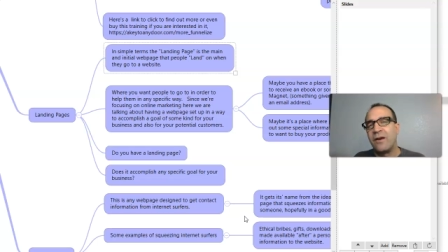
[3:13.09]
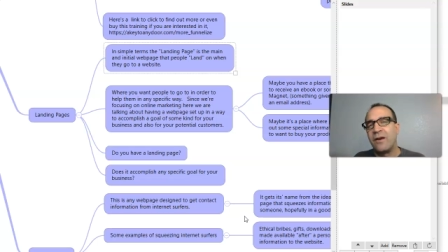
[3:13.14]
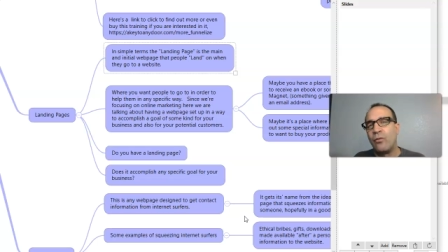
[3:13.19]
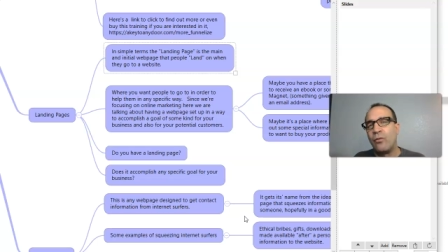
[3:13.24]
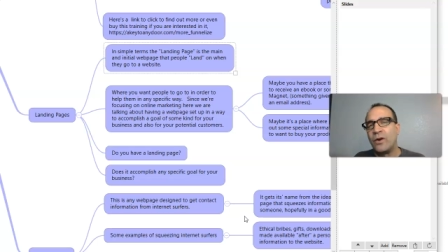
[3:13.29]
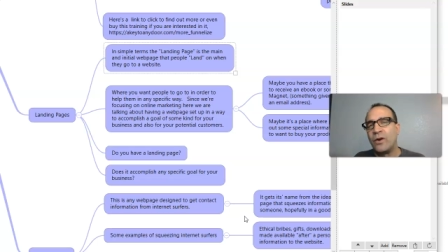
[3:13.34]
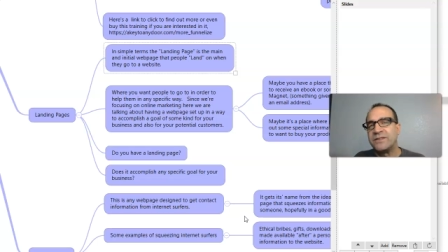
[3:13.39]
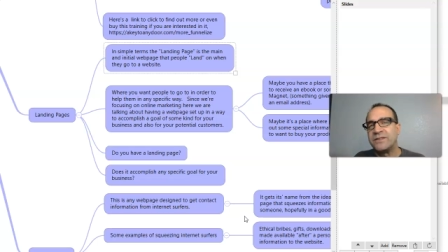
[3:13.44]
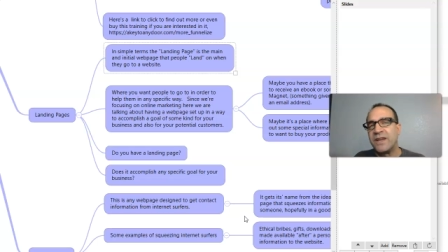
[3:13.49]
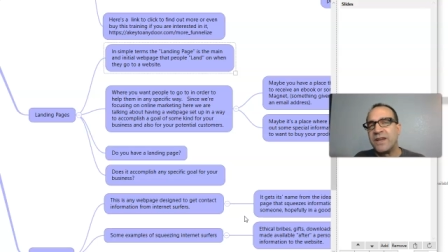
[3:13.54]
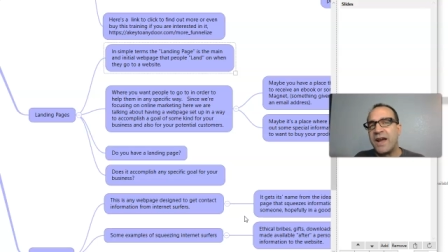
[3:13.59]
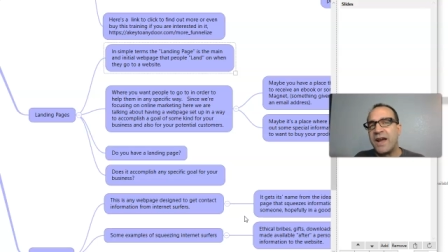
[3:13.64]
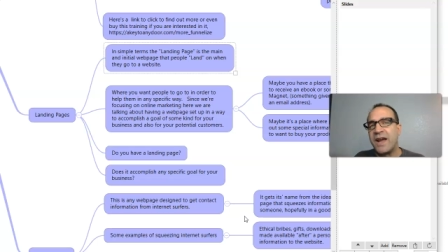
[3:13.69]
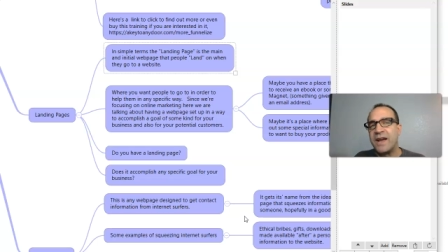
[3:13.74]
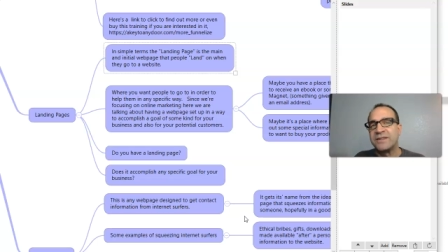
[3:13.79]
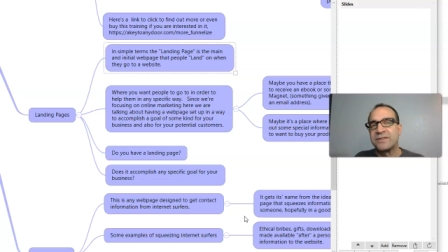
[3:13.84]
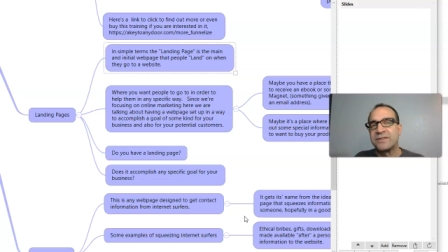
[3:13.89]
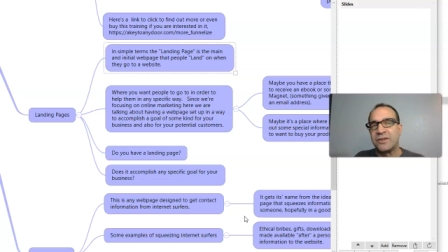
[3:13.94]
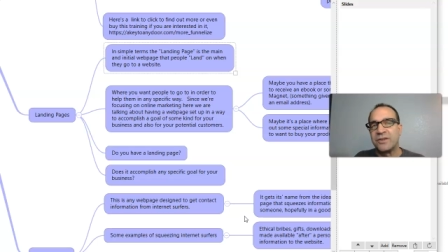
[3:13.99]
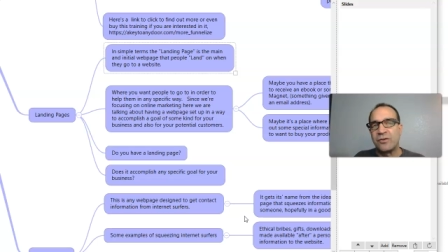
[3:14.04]
want to
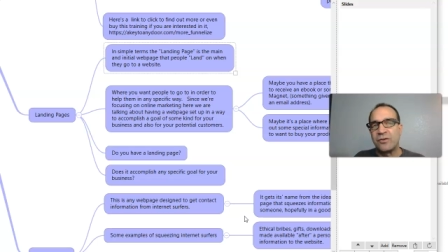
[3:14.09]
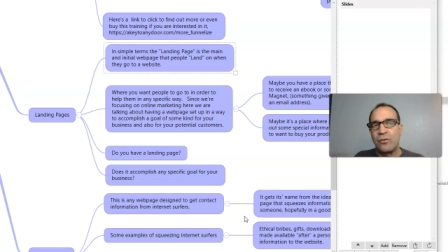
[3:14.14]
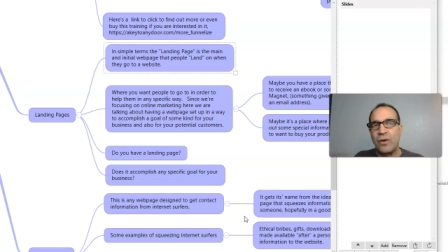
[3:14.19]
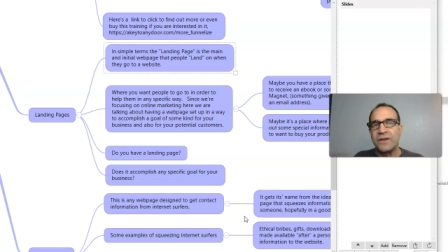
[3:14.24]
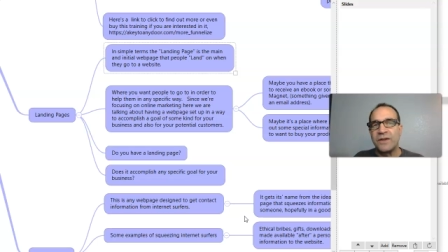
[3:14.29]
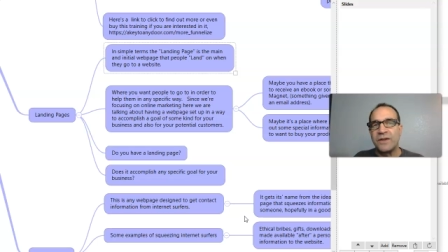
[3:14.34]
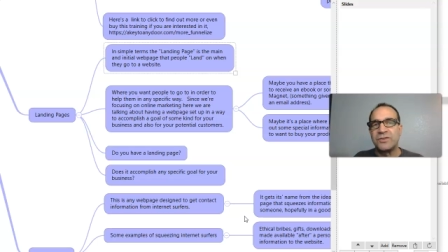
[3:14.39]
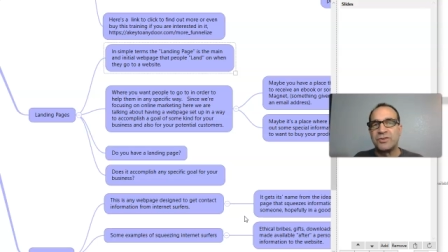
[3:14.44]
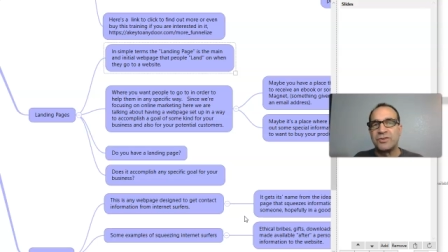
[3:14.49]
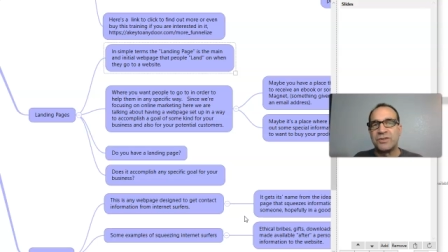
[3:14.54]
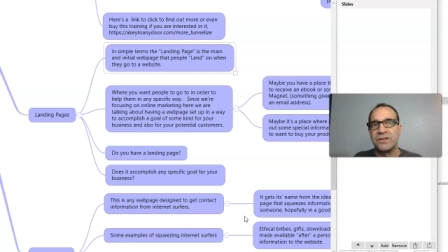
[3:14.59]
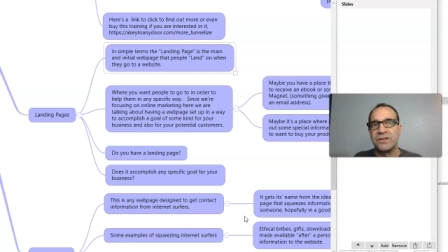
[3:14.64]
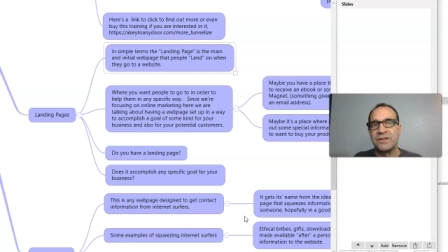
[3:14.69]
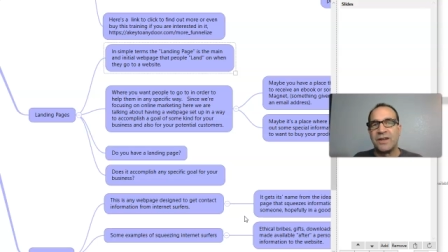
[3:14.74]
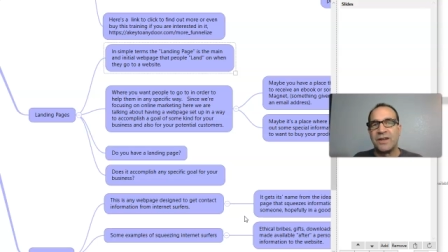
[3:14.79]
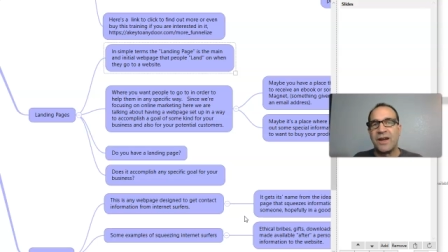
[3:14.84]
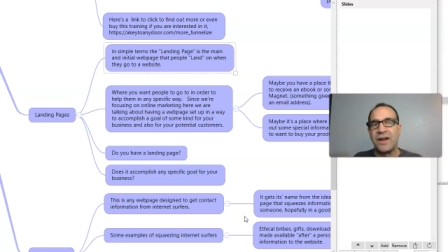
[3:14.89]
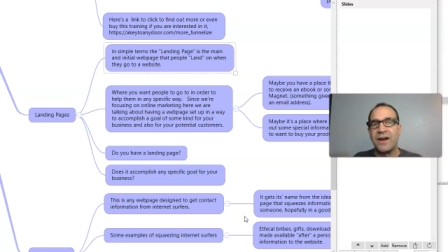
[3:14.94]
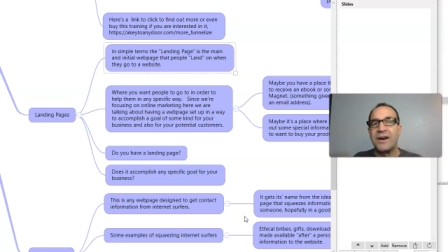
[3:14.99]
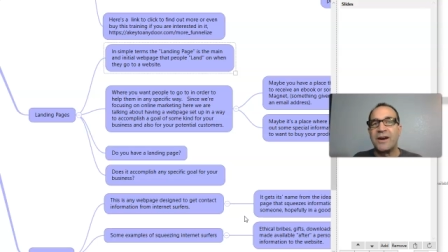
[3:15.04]
ask the
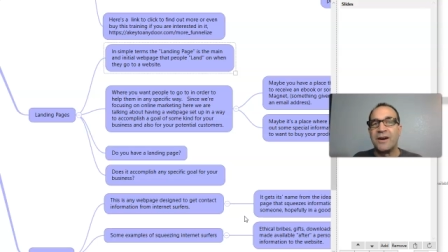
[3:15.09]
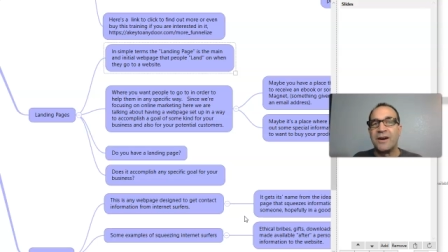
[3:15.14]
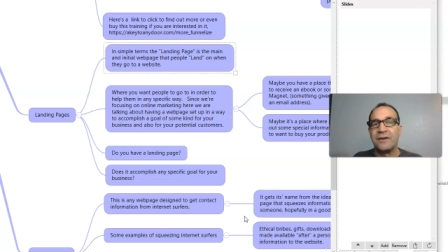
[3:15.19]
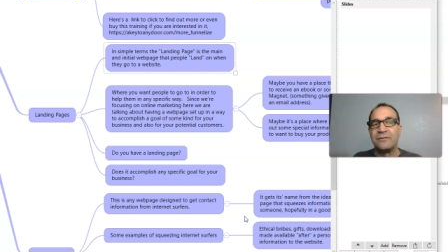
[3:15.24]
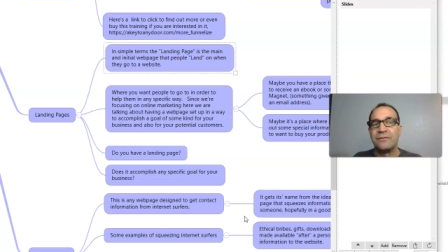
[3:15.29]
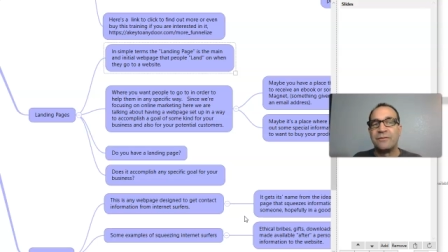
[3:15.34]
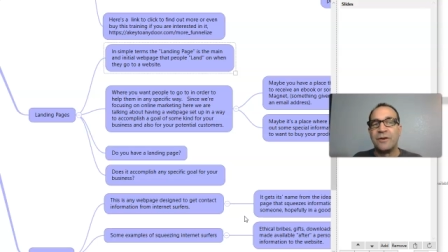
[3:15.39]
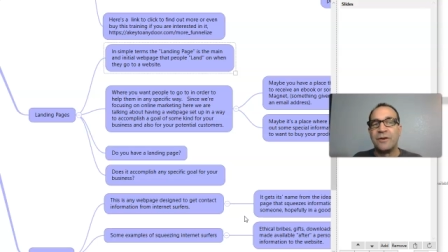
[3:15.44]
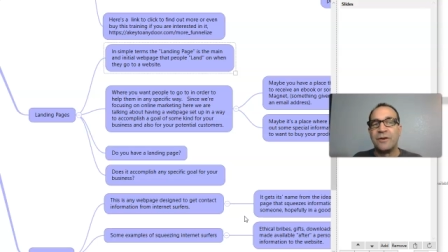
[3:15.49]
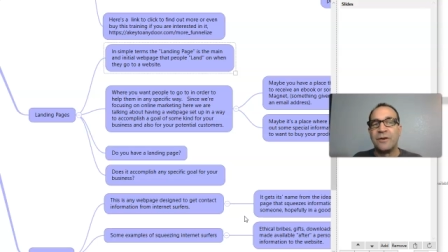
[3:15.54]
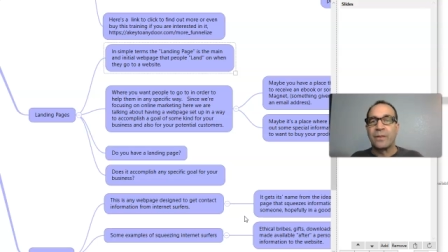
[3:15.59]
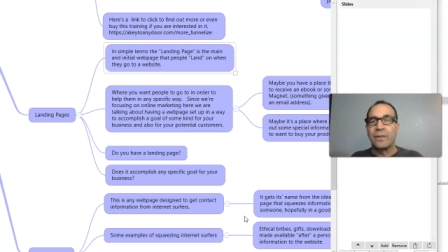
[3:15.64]
question of,